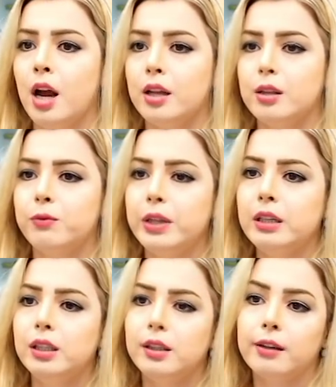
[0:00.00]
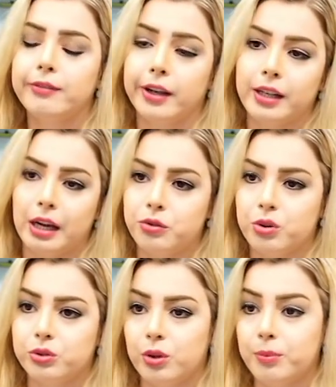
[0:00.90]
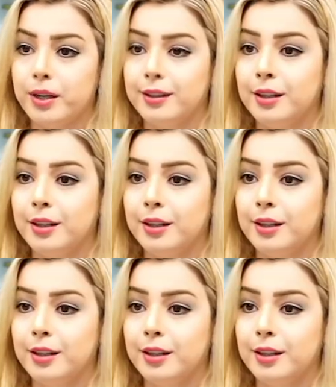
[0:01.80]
on a very lifelike Android robot,